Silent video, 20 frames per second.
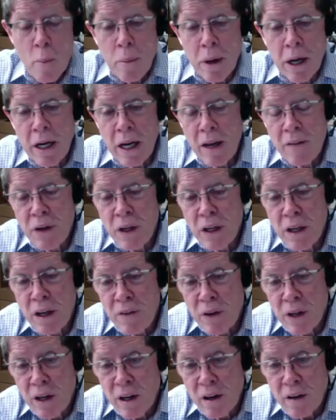But if you
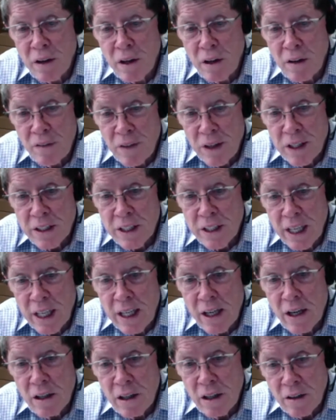if you're gonna do you fish to
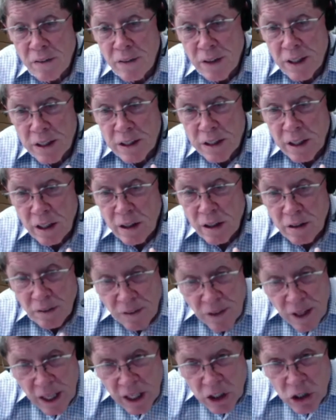eat or do you fish you know to
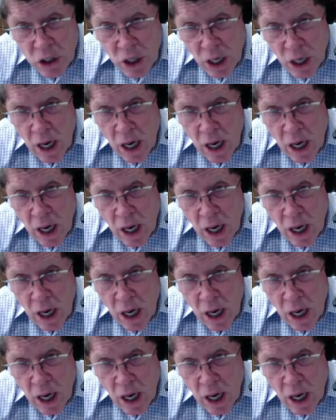fish,